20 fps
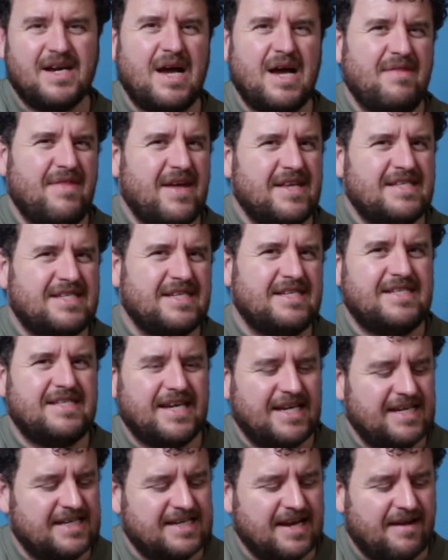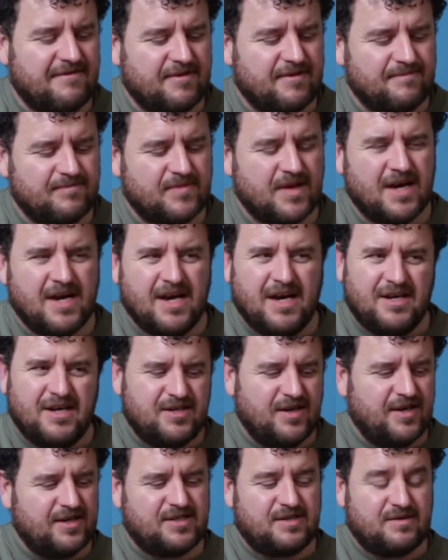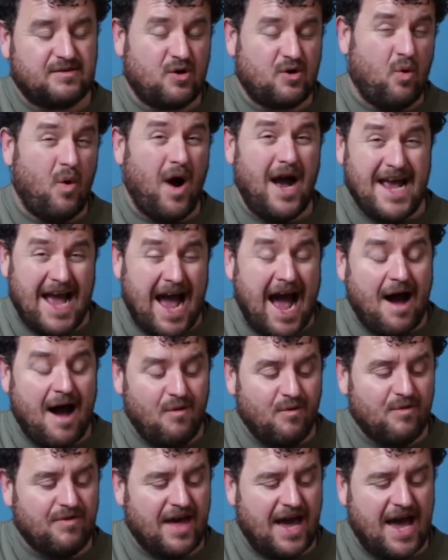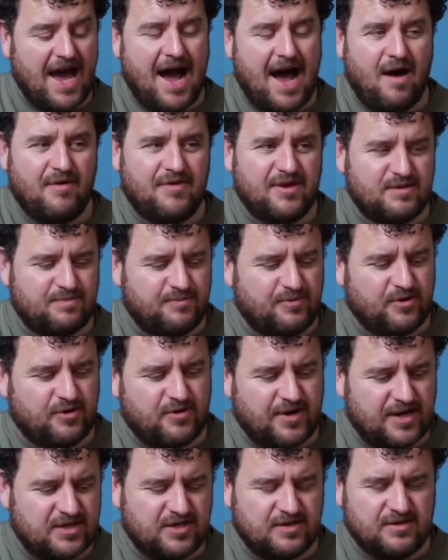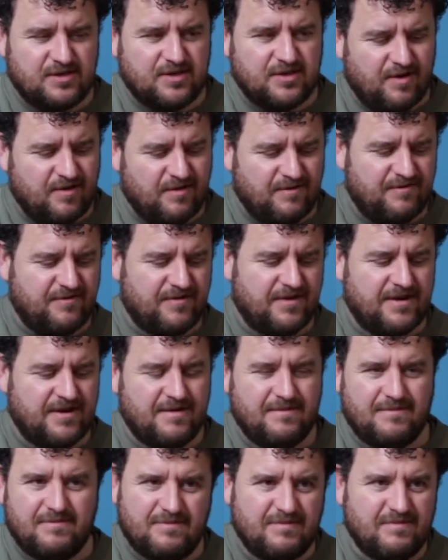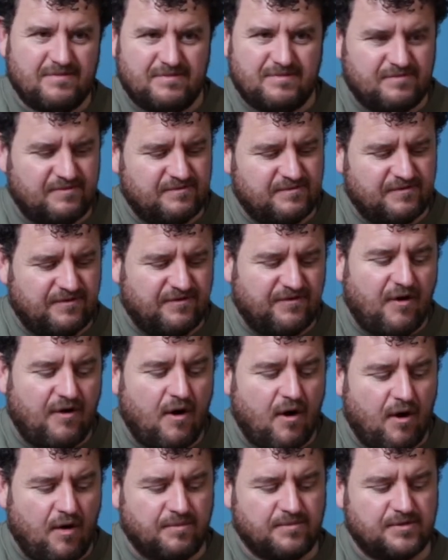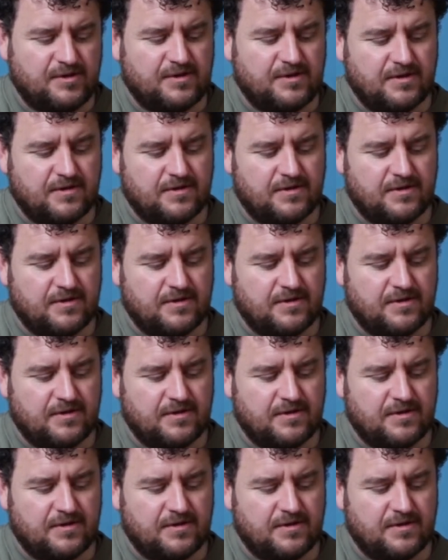then to D7. So it's quite out there how this progression sort of forms.